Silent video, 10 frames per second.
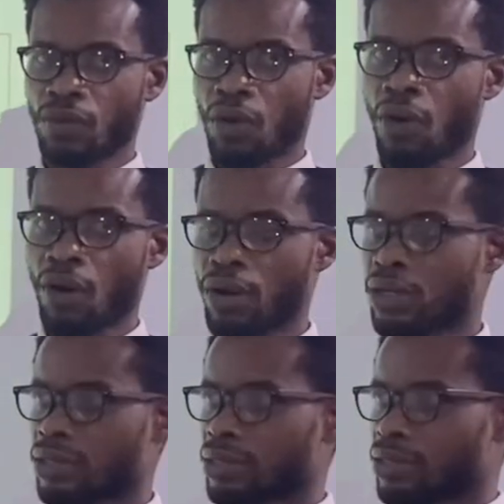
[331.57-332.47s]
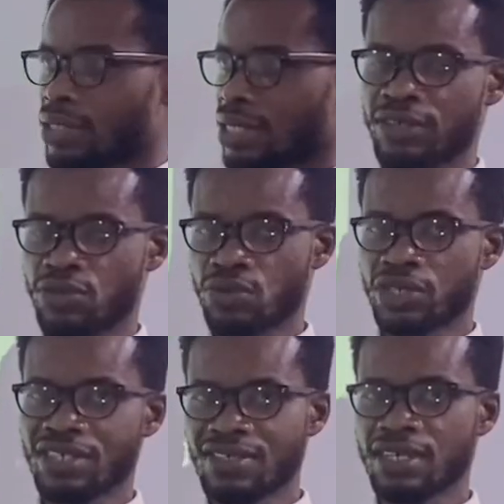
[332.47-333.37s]
or the
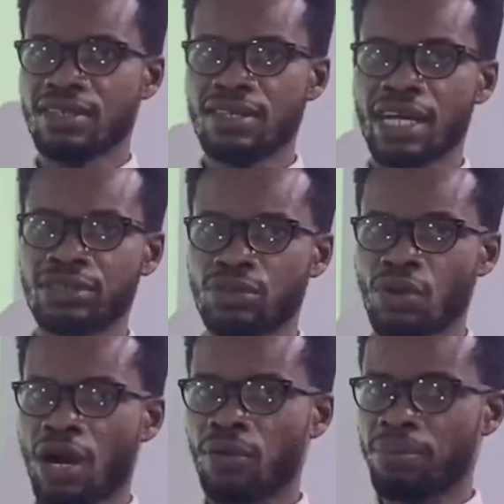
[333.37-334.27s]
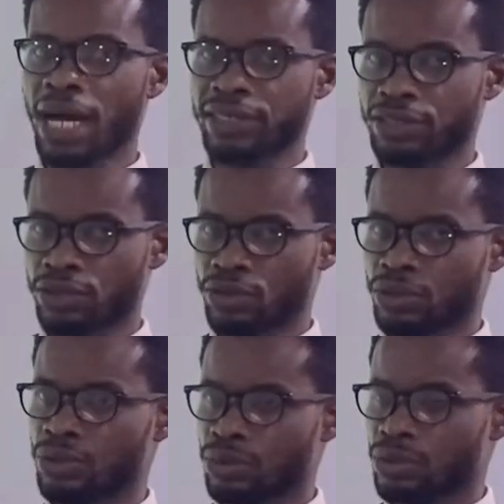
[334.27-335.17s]
institution state that you are obliged to
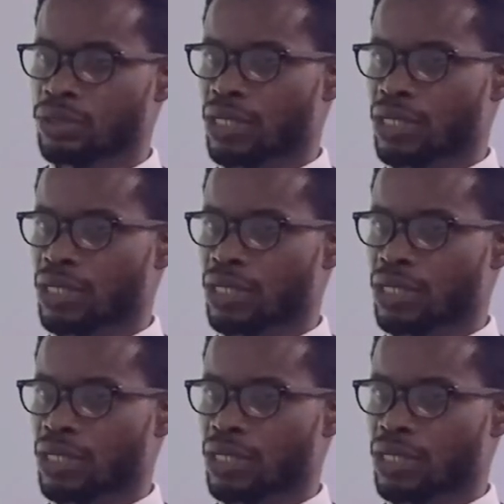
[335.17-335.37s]
do,